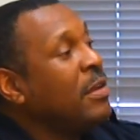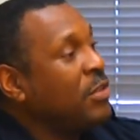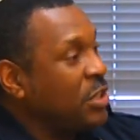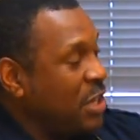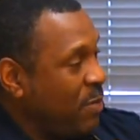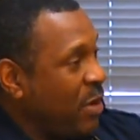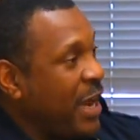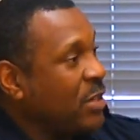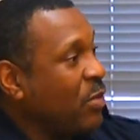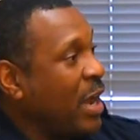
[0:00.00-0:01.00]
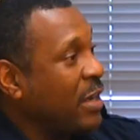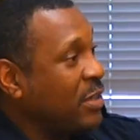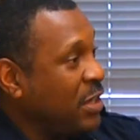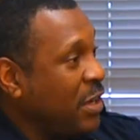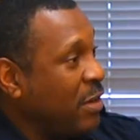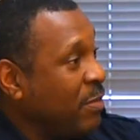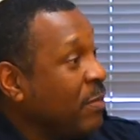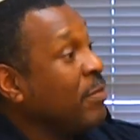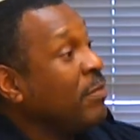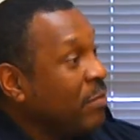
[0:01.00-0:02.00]
Just keep your hands where I can see them.
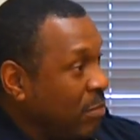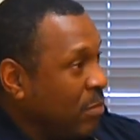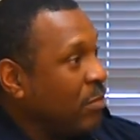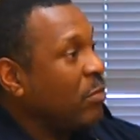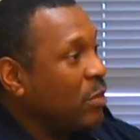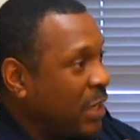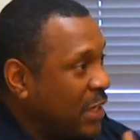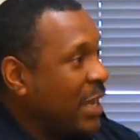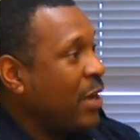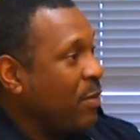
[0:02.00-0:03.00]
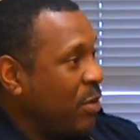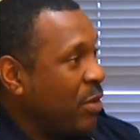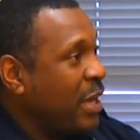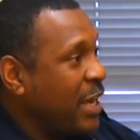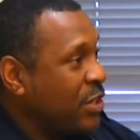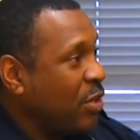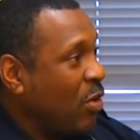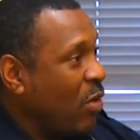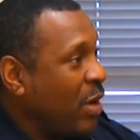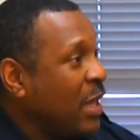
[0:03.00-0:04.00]
Get that communication
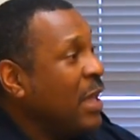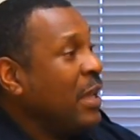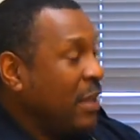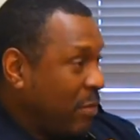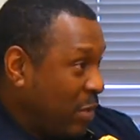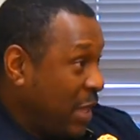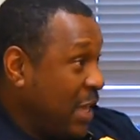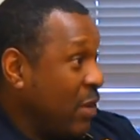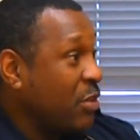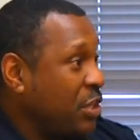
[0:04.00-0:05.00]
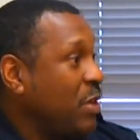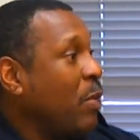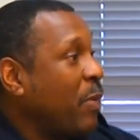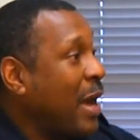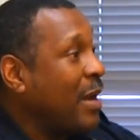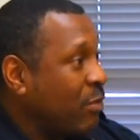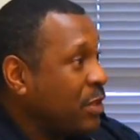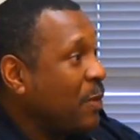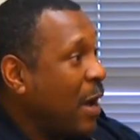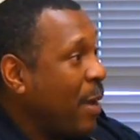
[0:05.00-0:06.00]
going. He or she will probably
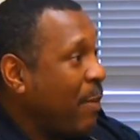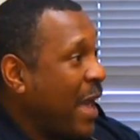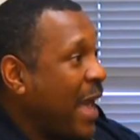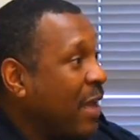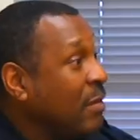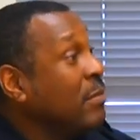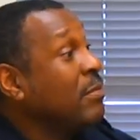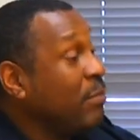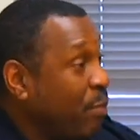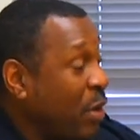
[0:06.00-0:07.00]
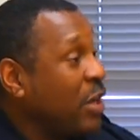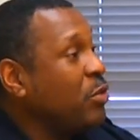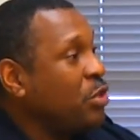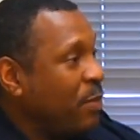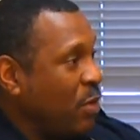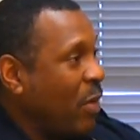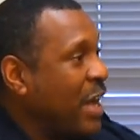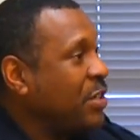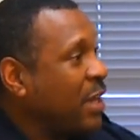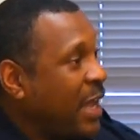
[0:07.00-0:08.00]
respond back, but you should be
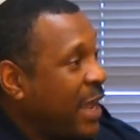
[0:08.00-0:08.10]
watching the